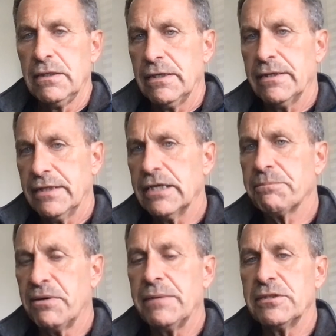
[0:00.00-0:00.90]
I think
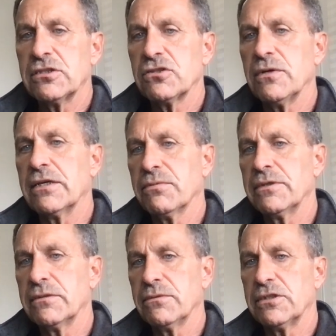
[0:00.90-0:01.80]
it probably is a strength
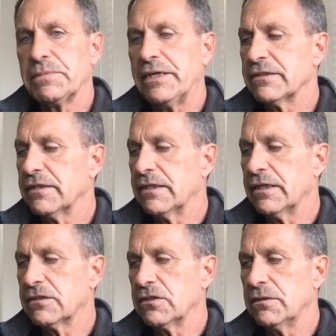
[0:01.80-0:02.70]
response. I think
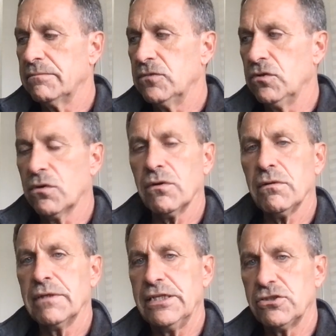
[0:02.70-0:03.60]
it's a
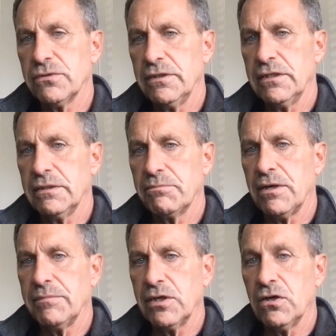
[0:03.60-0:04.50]
neural injury that
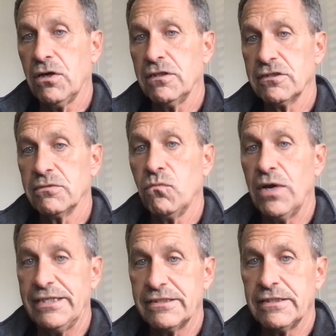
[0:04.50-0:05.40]
probably caused some
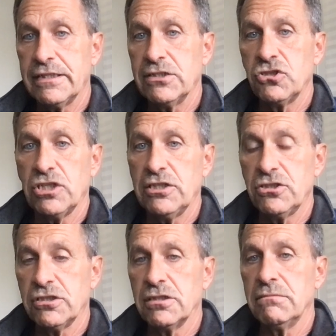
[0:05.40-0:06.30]
wasting and
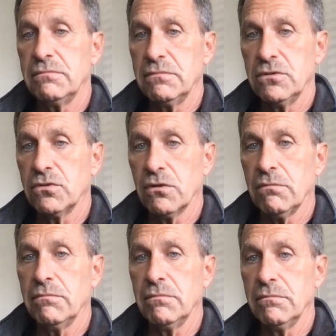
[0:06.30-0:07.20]
changes in
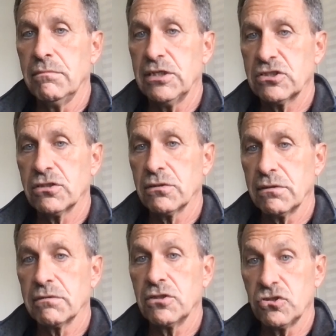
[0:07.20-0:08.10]

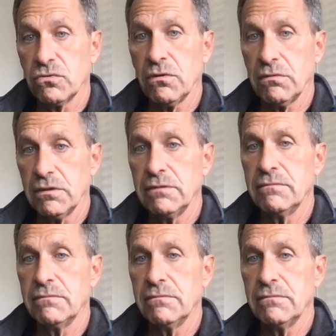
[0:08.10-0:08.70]
neuromuscular control